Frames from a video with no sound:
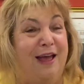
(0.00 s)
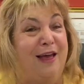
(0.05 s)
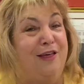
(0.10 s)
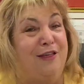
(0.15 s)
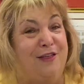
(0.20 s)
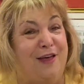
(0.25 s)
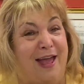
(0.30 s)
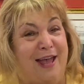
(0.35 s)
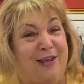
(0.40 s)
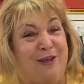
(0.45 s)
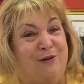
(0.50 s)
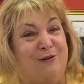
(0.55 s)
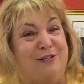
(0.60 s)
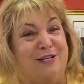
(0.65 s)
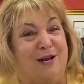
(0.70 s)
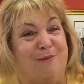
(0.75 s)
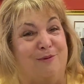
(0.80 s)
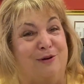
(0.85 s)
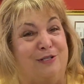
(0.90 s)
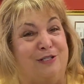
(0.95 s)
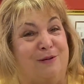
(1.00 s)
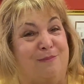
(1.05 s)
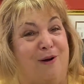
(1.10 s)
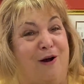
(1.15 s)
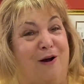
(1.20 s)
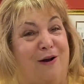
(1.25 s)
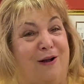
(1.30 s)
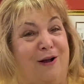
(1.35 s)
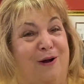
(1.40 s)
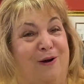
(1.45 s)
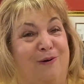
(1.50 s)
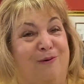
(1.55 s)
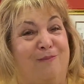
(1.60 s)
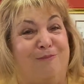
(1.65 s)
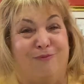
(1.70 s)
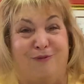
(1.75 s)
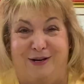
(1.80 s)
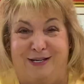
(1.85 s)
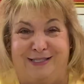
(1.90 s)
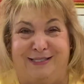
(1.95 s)
Thank you, Deborah Tamargo,
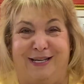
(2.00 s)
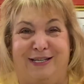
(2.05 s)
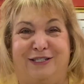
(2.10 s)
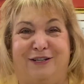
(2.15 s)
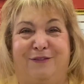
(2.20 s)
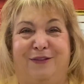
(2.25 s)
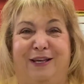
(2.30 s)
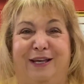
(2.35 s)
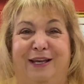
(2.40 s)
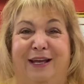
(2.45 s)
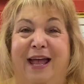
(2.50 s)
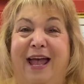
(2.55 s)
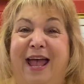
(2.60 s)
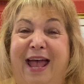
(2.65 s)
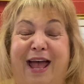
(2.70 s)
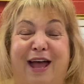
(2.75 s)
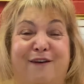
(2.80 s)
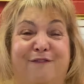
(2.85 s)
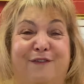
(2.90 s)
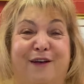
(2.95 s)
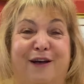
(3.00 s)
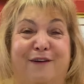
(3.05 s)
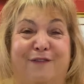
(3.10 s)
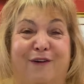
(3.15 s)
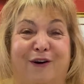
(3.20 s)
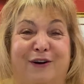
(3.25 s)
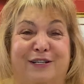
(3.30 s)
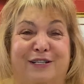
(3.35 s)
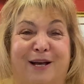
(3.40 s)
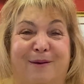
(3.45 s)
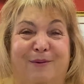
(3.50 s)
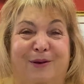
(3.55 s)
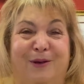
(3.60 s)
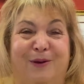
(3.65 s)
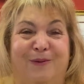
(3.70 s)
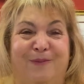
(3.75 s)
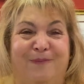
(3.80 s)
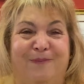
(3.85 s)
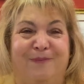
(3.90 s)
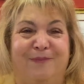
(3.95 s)
president of the FFRW.